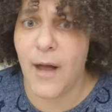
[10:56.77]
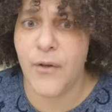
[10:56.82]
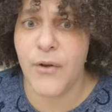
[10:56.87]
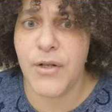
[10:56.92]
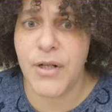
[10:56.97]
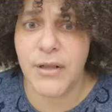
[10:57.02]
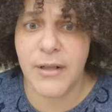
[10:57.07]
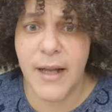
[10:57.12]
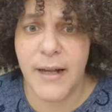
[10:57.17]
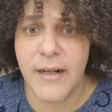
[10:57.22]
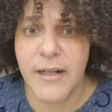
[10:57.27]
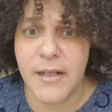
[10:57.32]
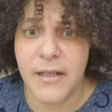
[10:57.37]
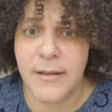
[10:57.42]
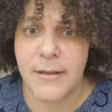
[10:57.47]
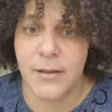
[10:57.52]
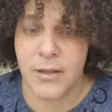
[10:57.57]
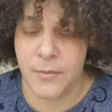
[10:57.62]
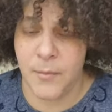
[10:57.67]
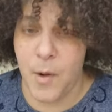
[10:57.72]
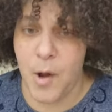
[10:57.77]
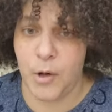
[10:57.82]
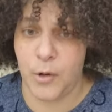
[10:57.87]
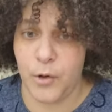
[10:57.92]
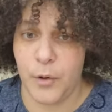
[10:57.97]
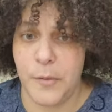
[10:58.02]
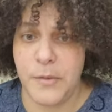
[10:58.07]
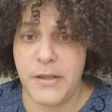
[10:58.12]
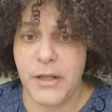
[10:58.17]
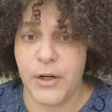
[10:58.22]
There's a lot of small
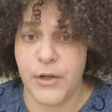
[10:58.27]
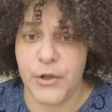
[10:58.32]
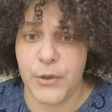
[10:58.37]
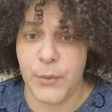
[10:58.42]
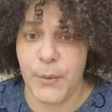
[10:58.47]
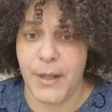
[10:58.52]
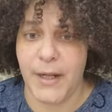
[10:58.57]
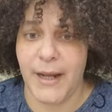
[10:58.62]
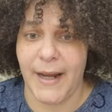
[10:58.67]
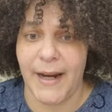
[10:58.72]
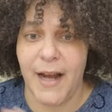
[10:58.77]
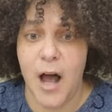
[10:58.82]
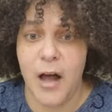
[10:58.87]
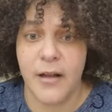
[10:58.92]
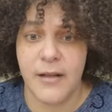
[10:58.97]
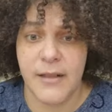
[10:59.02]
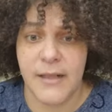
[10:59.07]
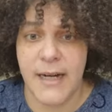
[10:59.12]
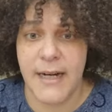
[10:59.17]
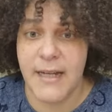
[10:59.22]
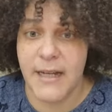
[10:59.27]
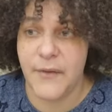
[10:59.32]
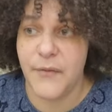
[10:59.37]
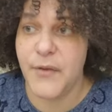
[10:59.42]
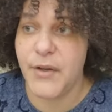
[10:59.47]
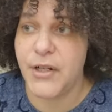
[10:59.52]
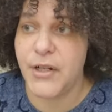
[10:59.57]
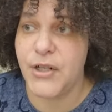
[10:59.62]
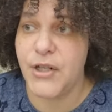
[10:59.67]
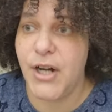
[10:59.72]
groups that are doing like holiday gift
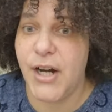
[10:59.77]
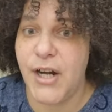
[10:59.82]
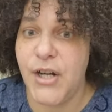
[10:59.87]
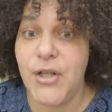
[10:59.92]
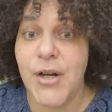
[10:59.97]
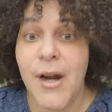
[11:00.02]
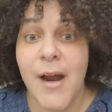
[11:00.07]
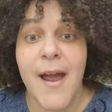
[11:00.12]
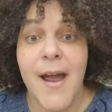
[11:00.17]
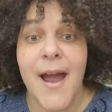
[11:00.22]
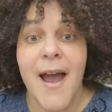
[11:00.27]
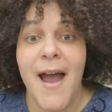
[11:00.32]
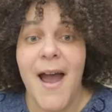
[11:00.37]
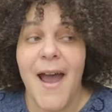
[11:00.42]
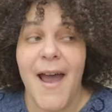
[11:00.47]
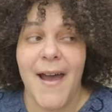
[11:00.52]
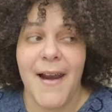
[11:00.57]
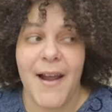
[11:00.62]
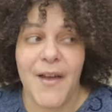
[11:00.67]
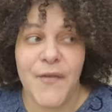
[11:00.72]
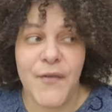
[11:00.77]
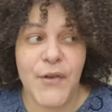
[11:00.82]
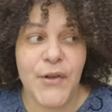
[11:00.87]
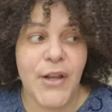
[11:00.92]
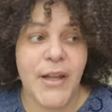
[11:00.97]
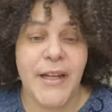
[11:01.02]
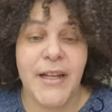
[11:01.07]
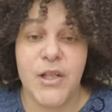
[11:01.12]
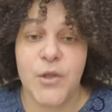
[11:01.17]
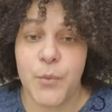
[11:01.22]
exchange, and I feel
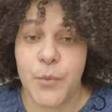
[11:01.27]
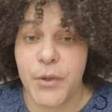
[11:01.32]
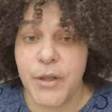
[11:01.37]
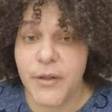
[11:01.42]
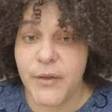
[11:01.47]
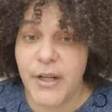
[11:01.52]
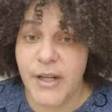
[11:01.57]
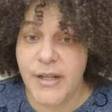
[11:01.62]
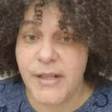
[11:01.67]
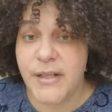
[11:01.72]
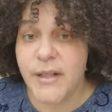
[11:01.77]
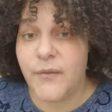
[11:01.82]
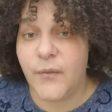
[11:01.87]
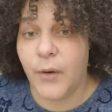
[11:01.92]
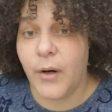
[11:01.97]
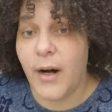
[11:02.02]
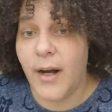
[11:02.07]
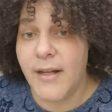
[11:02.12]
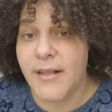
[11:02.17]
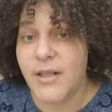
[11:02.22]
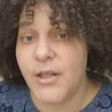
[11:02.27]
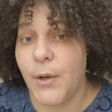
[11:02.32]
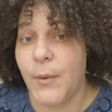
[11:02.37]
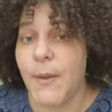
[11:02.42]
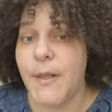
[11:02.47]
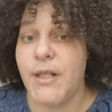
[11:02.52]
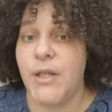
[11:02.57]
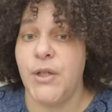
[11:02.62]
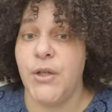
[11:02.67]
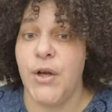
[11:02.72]
like it's really easy for us. So
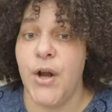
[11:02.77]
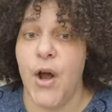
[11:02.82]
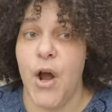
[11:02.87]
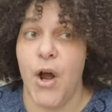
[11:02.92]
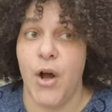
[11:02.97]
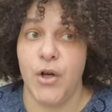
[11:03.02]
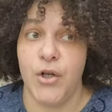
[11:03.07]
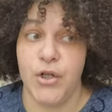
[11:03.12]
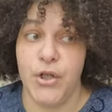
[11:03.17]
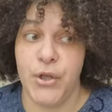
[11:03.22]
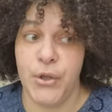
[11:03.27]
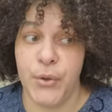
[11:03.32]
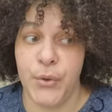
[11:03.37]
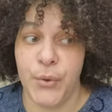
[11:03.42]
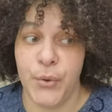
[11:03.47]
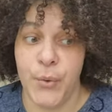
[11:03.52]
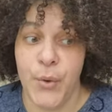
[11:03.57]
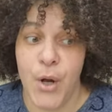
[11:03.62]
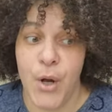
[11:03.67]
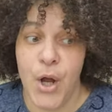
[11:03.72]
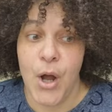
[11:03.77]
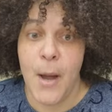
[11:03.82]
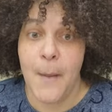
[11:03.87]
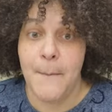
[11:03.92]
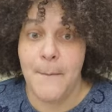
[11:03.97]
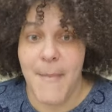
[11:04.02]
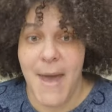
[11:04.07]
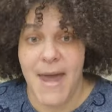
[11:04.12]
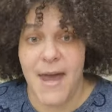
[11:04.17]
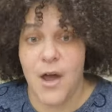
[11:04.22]
to
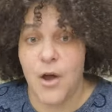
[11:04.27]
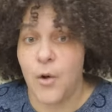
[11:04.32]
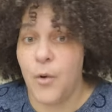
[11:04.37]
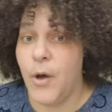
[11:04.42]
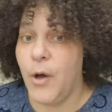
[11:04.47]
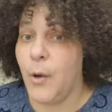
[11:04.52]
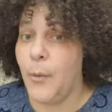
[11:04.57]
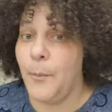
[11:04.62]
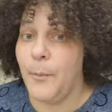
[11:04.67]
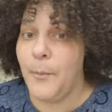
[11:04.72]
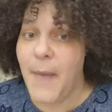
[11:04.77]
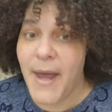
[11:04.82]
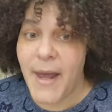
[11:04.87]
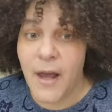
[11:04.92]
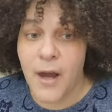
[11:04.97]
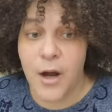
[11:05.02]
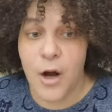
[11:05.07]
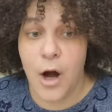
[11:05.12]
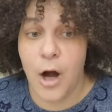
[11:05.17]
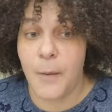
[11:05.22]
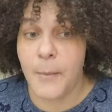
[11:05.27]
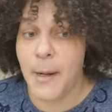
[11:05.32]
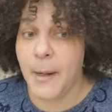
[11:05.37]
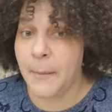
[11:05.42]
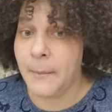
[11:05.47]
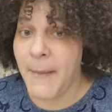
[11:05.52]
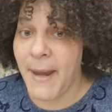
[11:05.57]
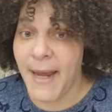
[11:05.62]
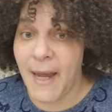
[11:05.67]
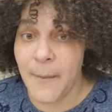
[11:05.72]
make a quilt, make a garment,
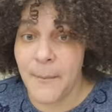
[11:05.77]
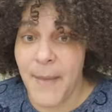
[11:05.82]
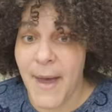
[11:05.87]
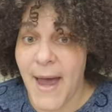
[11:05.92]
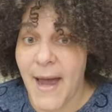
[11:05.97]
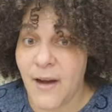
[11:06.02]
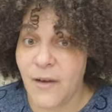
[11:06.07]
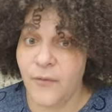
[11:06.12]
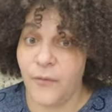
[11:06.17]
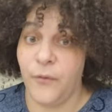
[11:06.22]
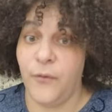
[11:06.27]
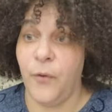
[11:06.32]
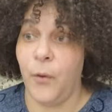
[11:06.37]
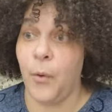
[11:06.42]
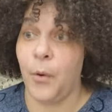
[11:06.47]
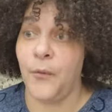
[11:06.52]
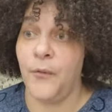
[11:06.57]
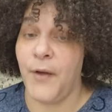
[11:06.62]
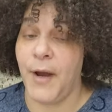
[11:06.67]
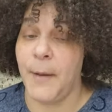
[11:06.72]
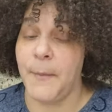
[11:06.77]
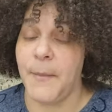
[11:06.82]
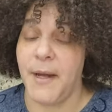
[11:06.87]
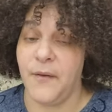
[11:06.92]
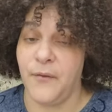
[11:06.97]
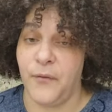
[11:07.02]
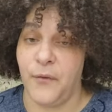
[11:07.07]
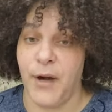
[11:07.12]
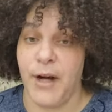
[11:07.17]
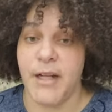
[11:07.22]
make a bag for family
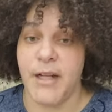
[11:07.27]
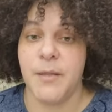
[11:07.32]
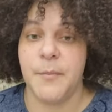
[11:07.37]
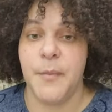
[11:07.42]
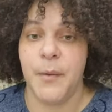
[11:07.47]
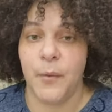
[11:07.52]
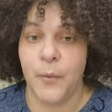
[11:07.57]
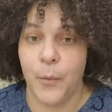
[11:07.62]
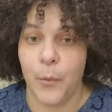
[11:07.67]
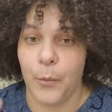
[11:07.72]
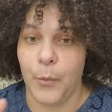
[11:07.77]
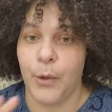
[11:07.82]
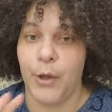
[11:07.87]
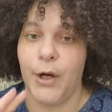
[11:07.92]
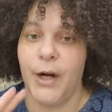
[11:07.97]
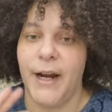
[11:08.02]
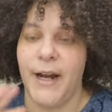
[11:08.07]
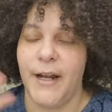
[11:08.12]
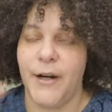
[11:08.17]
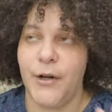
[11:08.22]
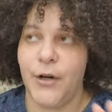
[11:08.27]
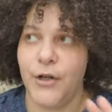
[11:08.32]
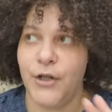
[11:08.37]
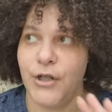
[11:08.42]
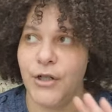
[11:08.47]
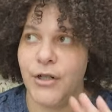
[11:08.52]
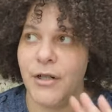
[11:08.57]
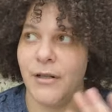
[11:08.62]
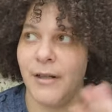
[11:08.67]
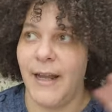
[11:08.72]
and friends. But when we're inter
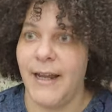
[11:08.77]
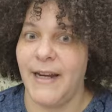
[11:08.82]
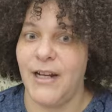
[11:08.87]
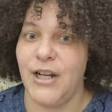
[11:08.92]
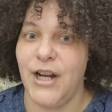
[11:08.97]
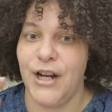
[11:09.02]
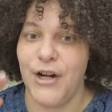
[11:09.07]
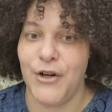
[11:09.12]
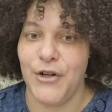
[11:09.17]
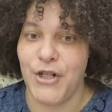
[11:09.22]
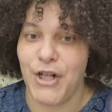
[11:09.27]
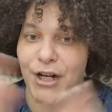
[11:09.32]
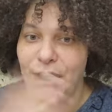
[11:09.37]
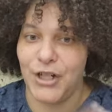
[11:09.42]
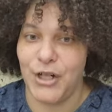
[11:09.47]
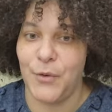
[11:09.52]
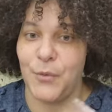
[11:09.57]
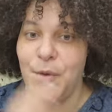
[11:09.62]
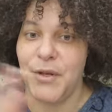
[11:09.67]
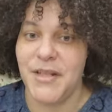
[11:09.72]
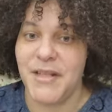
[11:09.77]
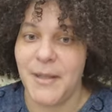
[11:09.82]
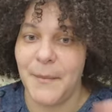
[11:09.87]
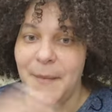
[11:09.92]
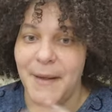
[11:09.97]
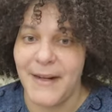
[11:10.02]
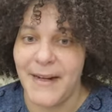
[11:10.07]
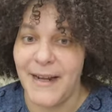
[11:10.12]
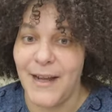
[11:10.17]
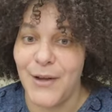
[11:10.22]
like interchanging with
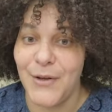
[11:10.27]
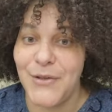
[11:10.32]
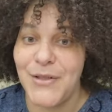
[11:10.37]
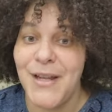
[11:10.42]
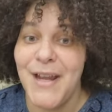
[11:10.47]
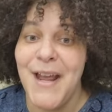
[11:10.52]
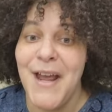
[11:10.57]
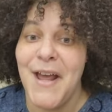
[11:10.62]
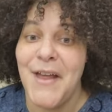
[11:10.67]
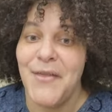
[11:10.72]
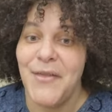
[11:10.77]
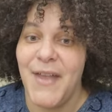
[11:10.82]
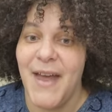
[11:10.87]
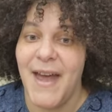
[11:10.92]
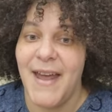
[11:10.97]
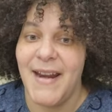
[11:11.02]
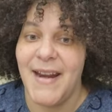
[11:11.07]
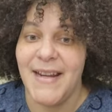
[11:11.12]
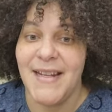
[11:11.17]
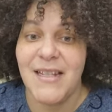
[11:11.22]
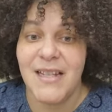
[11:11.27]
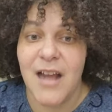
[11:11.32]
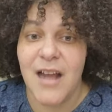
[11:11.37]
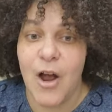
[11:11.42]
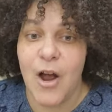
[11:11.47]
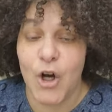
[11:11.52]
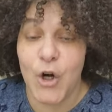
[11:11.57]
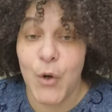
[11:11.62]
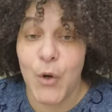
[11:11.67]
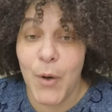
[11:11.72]
somebody else that is
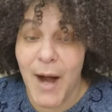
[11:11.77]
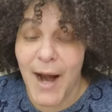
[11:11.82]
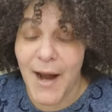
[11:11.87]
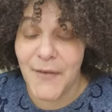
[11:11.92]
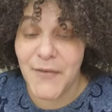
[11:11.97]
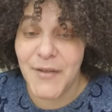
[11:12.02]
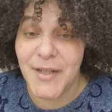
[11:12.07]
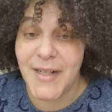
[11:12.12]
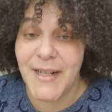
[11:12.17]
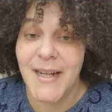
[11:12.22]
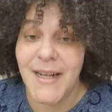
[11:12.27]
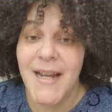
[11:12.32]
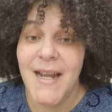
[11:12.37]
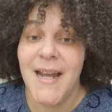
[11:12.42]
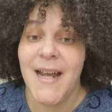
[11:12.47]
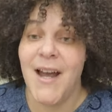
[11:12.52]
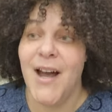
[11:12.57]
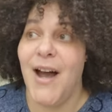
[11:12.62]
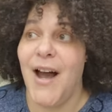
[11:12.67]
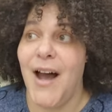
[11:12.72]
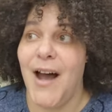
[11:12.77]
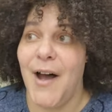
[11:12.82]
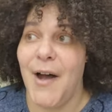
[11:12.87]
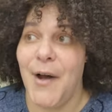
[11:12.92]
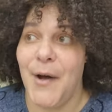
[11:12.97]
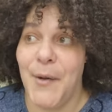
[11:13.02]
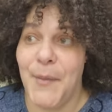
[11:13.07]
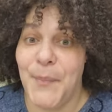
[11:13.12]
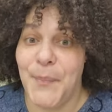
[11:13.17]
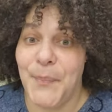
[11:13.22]
crafty,
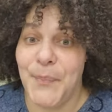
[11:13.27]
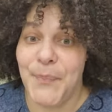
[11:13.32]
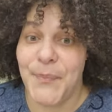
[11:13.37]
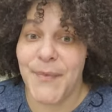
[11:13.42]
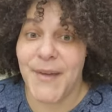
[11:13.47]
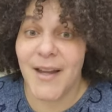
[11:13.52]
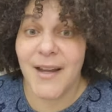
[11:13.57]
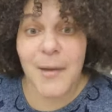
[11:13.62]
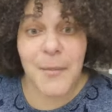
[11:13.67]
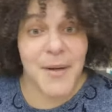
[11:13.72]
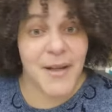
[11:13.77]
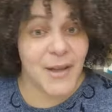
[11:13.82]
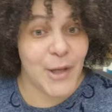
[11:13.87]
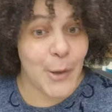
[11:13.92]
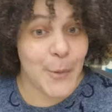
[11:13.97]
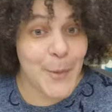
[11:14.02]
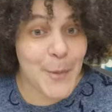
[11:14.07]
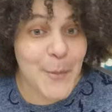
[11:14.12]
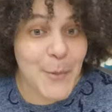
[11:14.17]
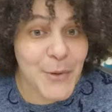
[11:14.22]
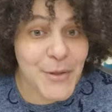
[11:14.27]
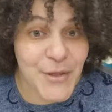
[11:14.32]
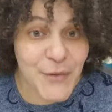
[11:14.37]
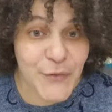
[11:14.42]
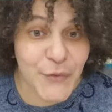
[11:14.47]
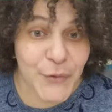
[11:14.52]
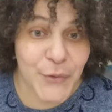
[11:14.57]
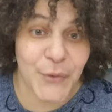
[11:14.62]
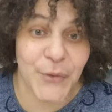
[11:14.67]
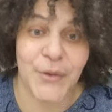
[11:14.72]
um, it could be a little bit more
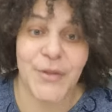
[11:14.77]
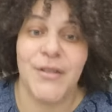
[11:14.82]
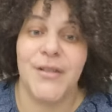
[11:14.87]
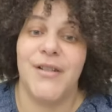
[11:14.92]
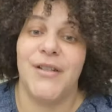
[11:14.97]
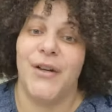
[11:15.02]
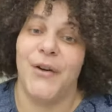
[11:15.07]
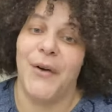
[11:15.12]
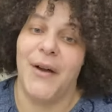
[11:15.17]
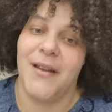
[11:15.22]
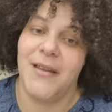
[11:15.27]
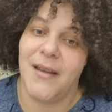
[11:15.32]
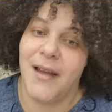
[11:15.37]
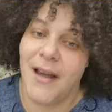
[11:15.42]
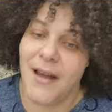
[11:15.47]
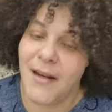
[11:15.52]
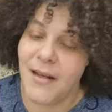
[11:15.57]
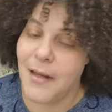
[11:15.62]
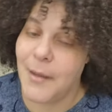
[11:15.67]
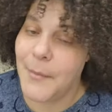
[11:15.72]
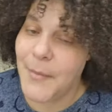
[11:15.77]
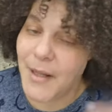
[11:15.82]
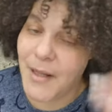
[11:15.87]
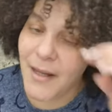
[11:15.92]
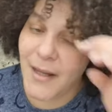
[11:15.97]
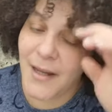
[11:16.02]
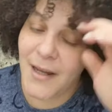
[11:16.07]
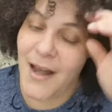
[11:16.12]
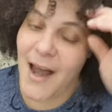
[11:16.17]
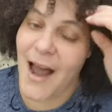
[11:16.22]
difficult. So I thought, let
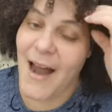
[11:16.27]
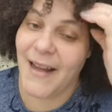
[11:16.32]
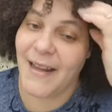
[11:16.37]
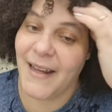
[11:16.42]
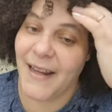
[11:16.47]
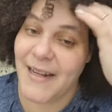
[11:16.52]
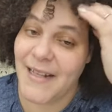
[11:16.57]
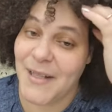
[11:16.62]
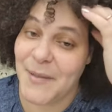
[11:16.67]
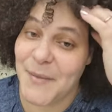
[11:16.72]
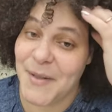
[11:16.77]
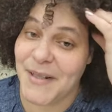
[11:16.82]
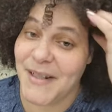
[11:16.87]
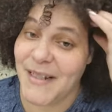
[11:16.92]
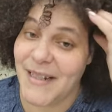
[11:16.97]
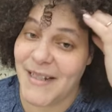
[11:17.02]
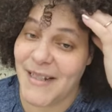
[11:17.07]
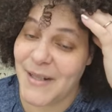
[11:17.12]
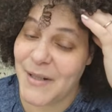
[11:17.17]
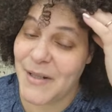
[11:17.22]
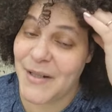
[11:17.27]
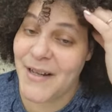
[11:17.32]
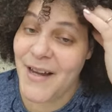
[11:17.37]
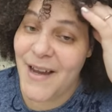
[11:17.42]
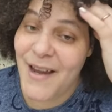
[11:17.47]
me highlight some of these